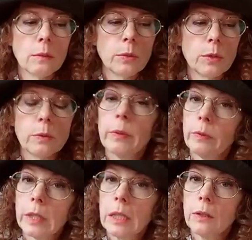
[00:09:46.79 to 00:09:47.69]
which would be
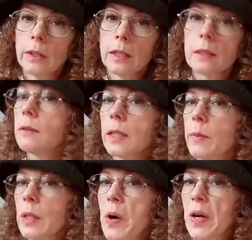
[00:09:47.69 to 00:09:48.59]
really annoying to
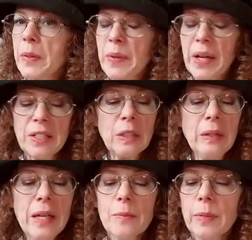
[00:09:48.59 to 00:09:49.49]
anybody walking behind you.